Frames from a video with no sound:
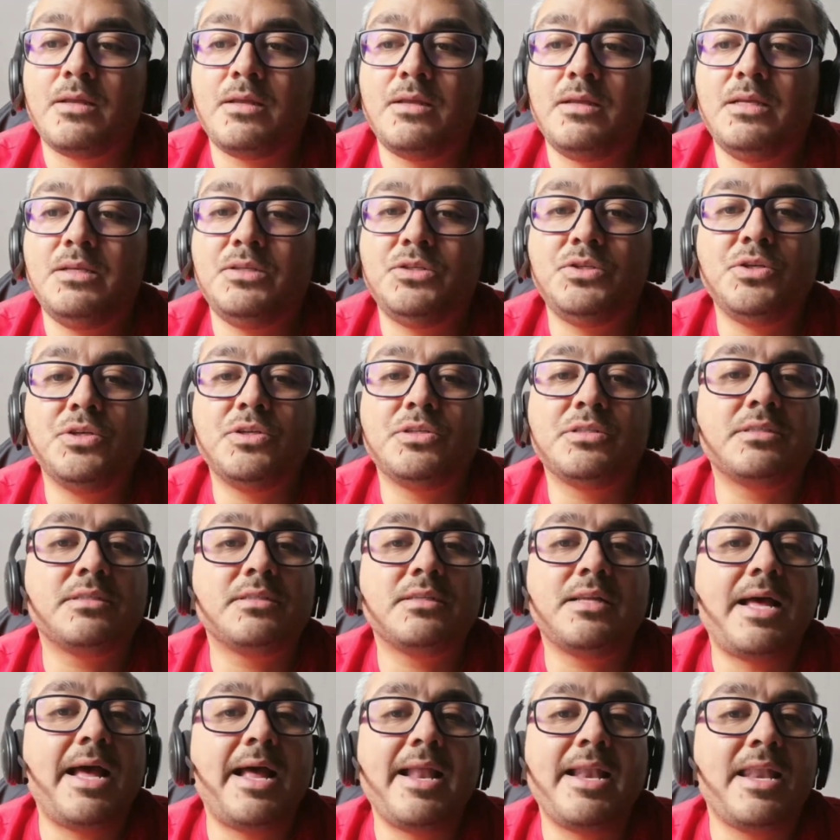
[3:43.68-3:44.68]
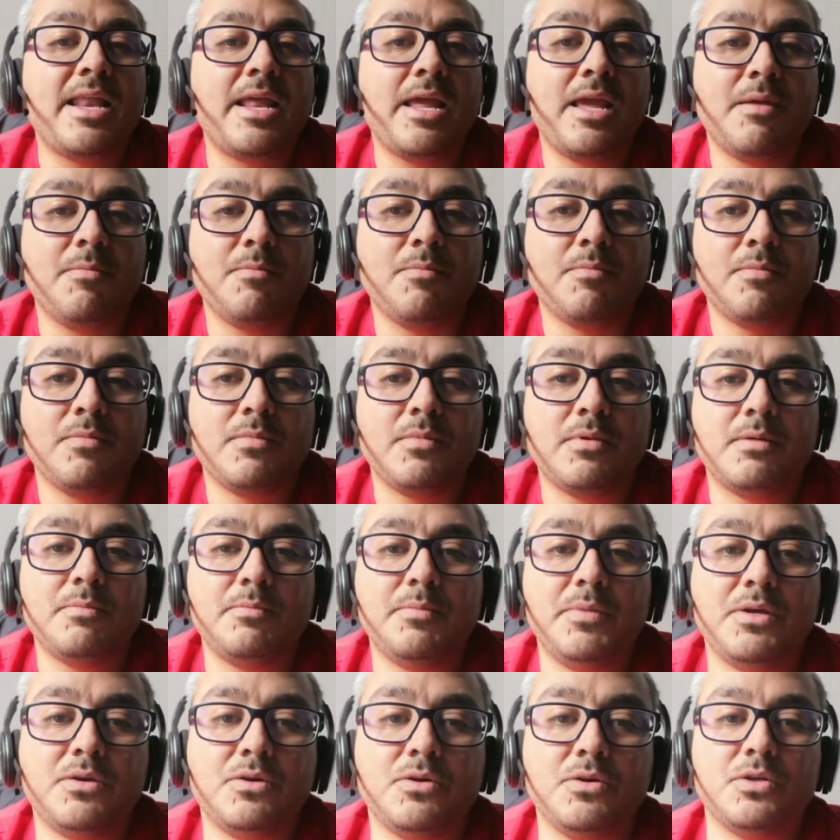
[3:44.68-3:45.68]
it's just a name,
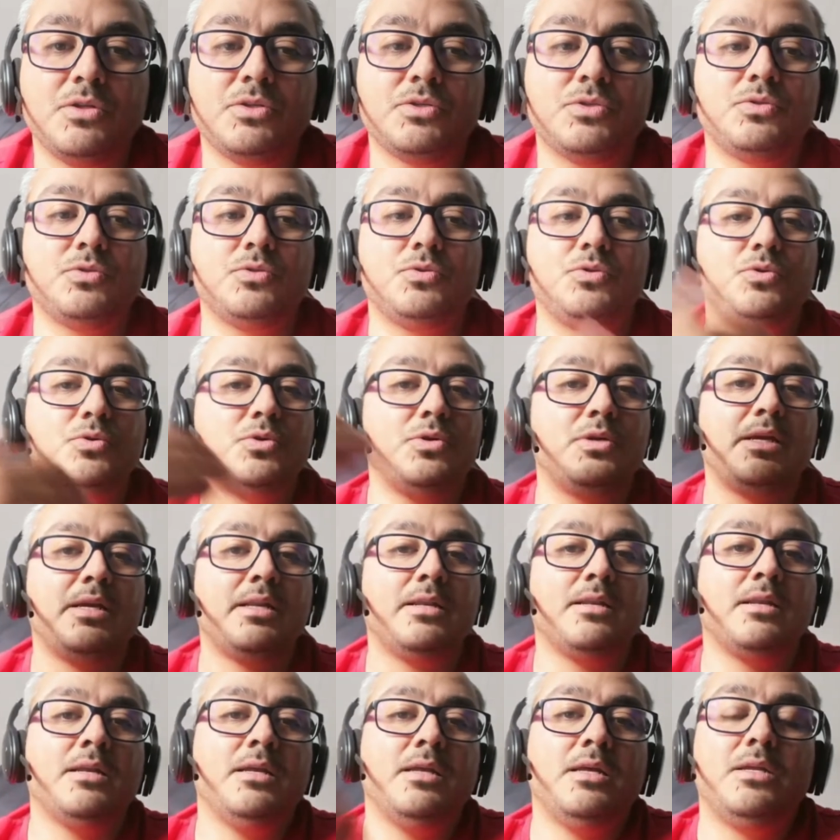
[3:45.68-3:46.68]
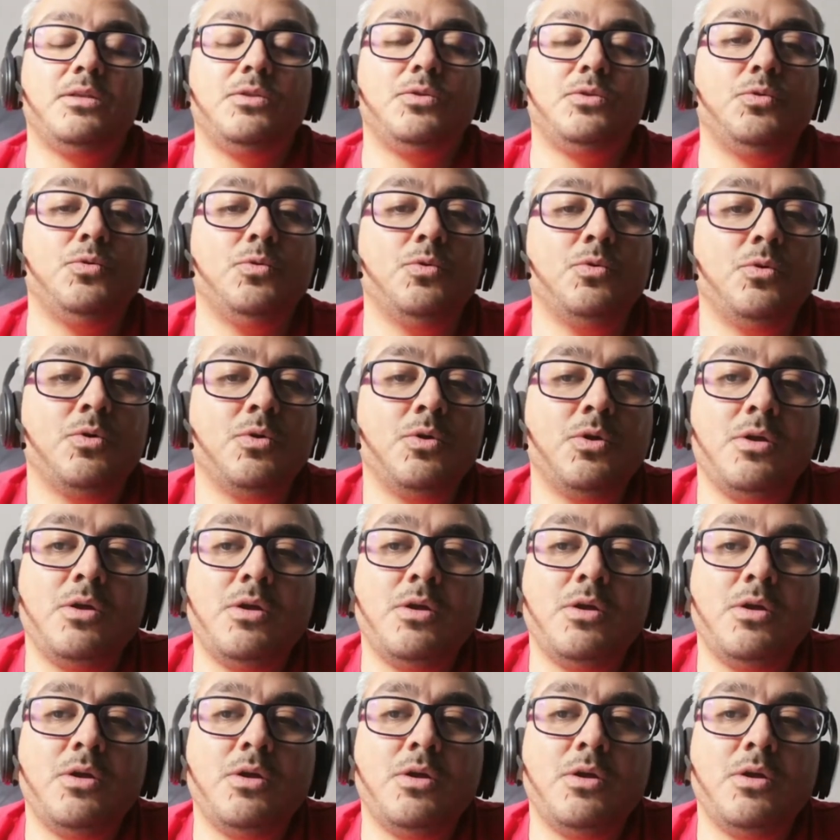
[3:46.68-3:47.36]
because you can do